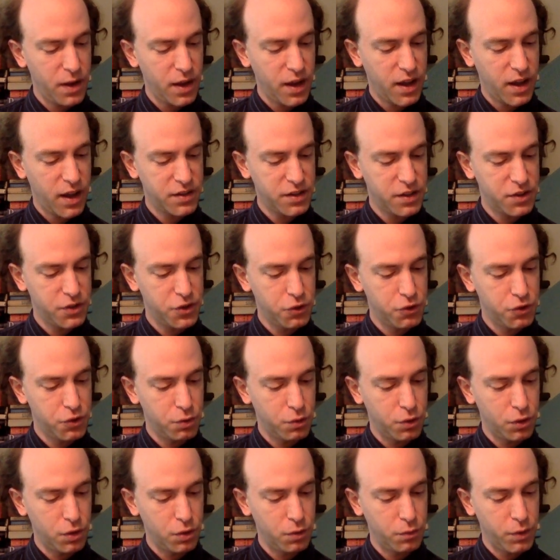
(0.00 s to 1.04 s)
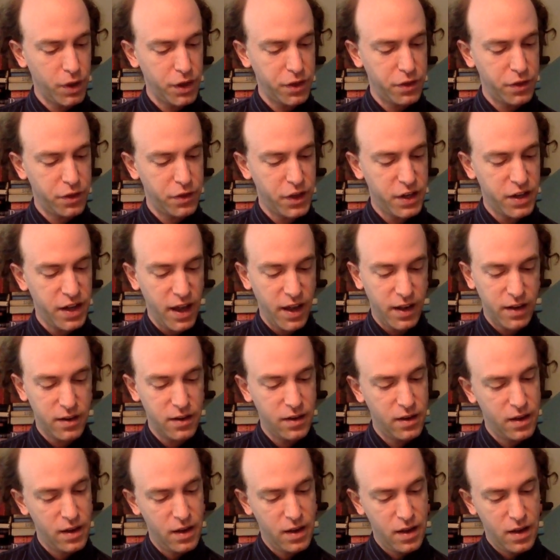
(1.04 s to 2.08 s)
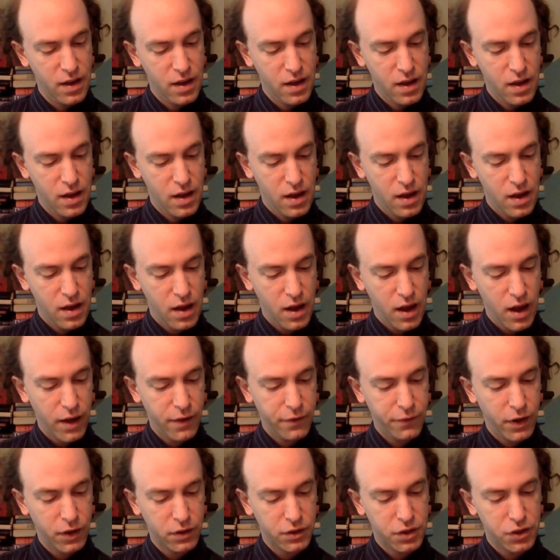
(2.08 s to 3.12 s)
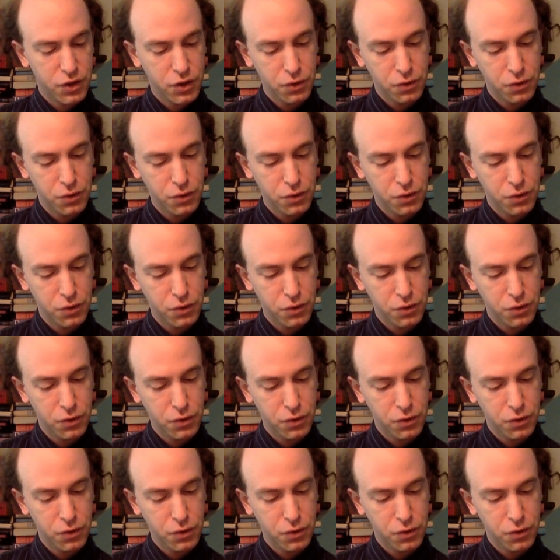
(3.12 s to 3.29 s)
as is usual, with the dead. I felt,